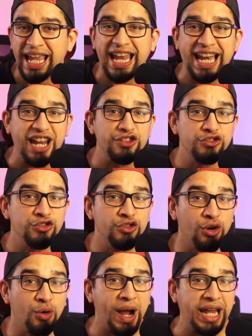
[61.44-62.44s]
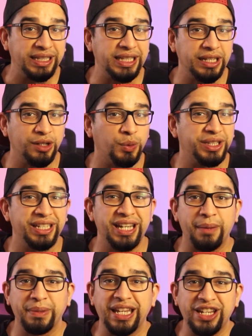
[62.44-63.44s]
and had no idea what
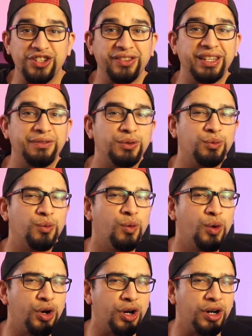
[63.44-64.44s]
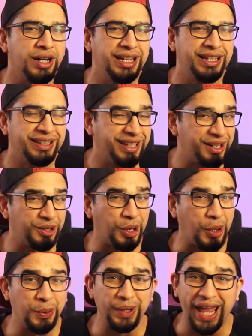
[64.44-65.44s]
denominations even were, let
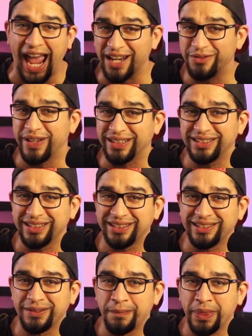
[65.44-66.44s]
alone Adventists.